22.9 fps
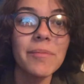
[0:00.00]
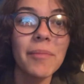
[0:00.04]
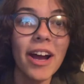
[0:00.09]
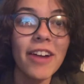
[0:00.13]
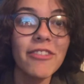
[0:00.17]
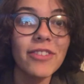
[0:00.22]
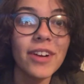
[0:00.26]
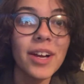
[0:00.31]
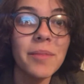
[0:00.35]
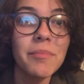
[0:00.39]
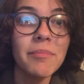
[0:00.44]
My
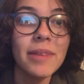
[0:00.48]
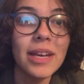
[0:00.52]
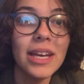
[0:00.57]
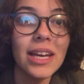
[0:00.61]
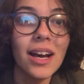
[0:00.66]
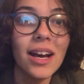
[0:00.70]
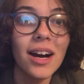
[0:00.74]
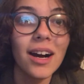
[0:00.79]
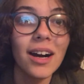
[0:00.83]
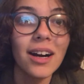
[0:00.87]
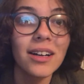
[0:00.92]
friend
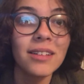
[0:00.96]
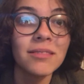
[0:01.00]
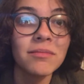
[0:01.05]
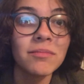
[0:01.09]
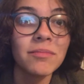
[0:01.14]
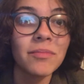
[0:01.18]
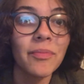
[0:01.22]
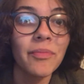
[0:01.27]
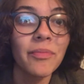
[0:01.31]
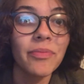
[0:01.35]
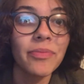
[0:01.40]
Mia
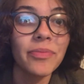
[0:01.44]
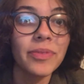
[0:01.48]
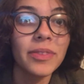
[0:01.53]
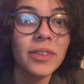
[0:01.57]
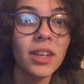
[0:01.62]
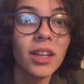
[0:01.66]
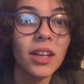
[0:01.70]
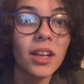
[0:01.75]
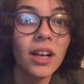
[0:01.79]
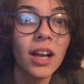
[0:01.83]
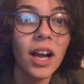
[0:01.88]

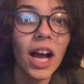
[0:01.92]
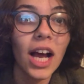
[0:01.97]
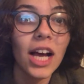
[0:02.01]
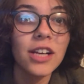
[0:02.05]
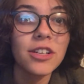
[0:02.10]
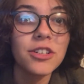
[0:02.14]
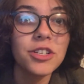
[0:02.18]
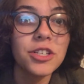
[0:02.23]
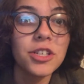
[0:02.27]
has